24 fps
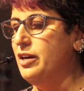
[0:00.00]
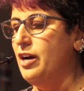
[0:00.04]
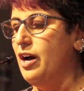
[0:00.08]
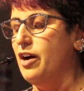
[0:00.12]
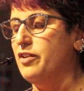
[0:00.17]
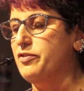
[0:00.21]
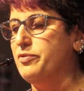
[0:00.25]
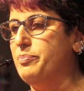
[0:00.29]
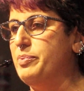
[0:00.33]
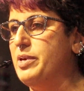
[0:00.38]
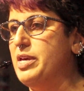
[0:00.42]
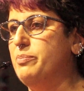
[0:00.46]

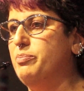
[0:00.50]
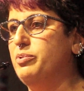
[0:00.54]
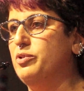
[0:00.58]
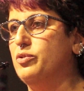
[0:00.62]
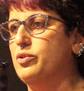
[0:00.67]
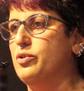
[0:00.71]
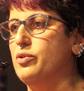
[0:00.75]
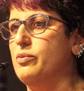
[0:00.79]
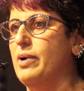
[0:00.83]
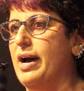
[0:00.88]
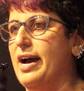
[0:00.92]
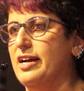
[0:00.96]
of people
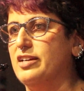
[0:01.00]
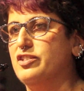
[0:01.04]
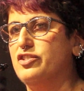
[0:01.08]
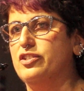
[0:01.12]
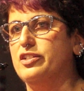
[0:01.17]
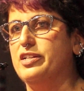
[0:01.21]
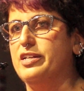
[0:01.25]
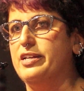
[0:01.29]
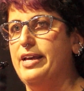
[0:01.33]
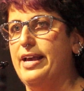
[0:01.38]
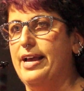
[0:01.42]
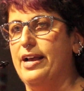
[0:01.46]
who
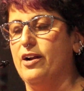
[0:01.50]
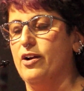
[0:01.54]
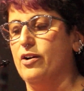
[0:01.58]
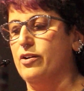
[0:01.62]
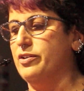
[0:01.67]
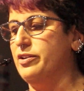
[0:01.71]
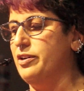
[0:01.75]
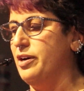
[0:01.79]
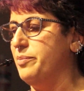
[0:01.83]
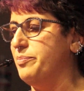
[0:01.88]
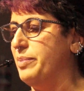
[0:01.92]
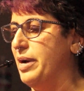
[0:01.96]
actually
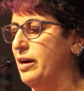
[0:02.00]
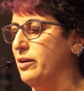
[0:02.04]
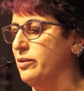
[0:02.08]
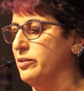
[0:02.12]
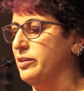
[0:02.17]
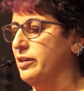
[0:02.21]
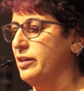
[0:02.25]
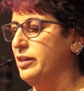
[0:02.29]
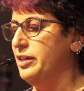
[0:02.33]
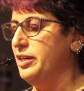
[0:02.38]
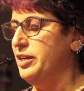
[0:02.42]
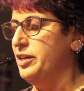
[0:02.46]
cared
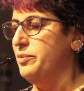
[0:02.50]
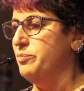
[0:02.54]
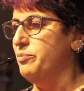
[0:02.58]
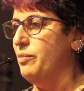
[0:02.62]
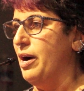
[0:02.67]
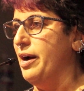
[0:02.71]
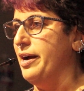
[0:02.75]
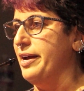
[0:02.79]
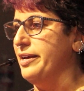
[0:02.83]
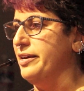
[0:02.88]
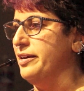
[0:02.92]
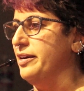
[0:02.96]
about
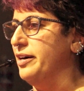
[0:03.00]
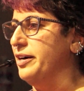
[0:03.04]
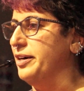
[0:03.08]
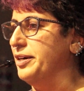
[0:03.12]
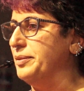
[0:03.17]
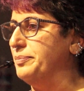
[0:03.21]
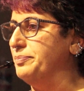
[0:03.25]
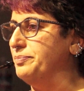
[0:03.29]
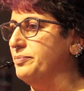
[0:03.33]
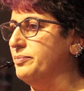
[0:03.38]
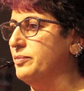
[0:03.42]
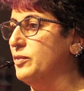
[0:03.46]

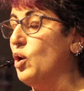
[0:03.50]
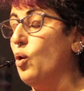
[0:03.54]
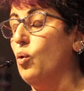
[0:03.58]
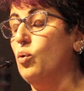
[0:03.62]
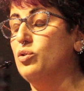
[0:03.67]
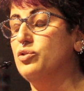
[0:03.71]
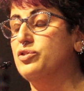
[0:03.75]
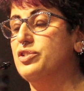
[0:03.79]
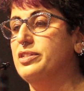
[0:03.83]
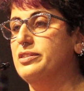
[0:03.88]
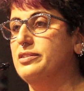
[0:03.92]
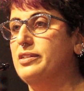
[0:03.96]
my
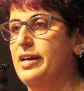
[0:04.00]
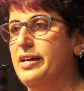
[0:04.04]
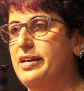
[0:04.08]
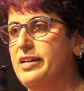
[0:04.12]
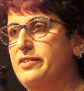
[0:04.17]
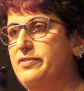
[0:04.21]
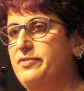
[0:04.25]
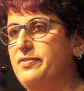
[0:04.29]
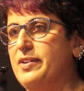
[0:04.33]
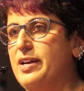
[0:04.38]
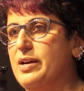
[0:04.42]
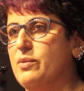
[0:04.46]
goals in
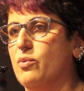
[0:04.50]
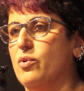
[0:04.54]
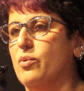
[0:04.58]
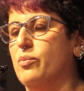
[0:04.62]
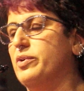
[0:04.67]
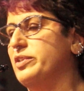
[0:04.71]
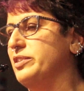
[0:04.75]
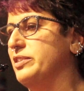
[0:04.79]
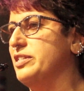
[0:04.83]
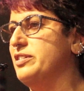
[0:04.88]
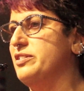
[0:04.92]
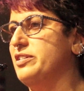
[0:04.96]
life and were
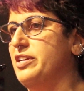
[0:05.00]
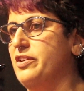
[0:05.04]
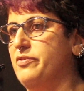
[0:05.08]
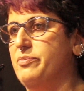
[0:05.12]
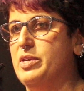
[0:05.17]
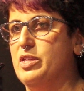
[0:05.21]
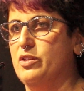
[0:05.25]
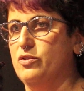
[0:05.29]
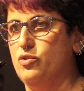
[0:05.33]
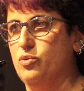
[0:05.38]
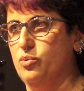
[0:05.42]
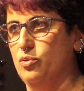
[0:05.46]
willing to give
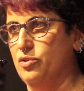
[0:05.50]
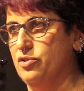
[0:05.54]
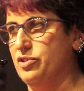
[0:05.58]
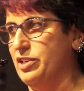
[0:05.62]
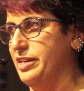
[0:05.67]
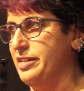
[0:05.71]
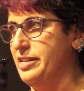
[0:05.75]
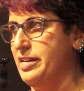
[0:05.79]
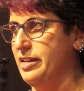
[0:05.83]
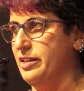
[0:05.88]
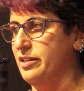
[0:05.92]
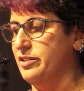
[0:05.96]
me the tools
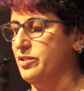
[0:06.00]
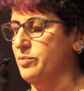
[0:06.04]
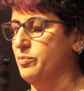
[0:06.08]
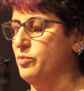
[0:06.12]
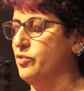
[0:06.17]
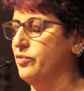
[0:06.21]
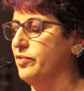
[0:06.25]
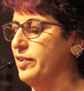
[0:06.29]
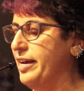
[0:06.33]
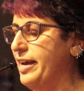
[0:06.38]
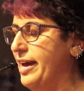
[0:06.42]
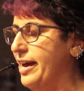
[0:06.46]
I needed to
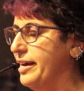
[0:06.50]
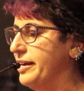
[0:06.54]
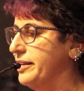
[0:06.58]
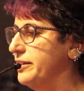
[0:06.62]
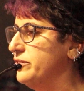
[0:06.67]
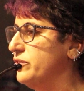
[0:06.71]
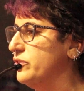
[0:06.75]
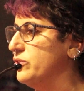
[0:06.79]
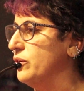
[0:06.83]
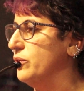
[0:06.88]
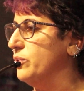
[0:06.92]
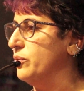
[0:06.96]
move ahead.
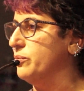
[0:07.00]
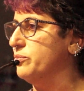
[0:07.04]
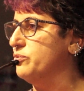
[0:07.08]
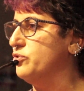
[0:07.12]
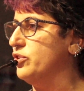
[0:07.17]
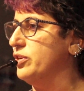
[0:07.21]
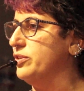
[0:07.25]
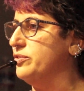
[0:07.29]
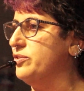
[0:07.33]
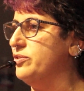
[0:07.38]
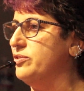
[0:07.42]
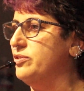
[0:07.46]
So
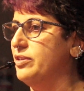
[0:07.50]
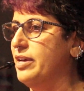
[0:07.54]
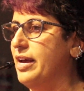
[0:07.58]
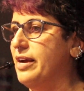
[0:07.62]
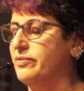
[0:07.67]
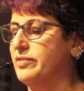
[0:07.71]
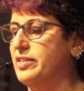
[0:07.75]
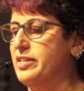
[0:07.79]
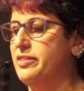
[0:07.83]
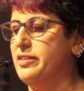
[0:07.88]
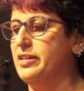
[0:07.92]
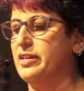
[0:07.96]
just
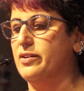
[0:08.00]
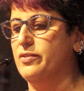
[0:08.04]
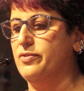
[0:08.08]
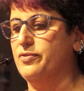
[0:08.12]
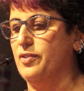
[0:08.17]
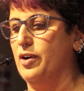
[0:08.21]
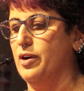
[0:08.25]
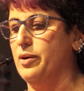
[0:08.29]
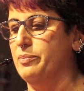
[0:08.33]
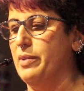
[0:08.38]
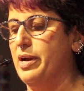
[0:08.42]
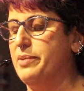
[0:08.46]
everything
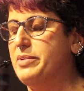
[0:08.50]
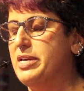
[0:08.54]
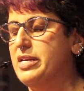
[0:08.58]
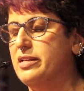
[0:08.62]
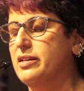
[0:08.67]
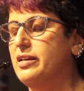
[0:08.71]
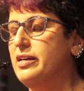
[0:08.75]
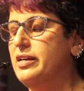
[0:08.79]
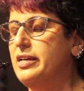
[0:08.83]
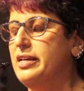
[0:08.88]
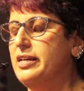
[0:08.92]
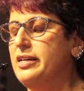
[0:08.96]
from, I mean,